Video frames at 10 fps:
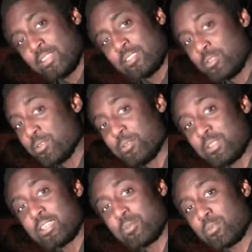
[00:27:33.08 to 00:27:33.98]
to
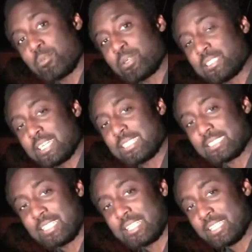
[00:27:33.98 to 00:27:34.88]
Unique. We'll be
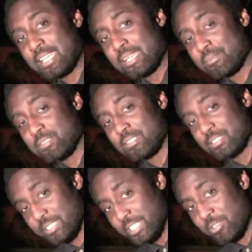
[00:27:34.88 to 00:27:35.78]
changing their name to
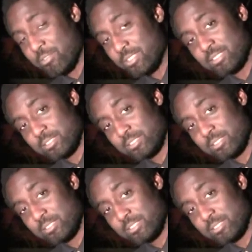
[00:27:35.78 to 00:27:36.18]
Secret.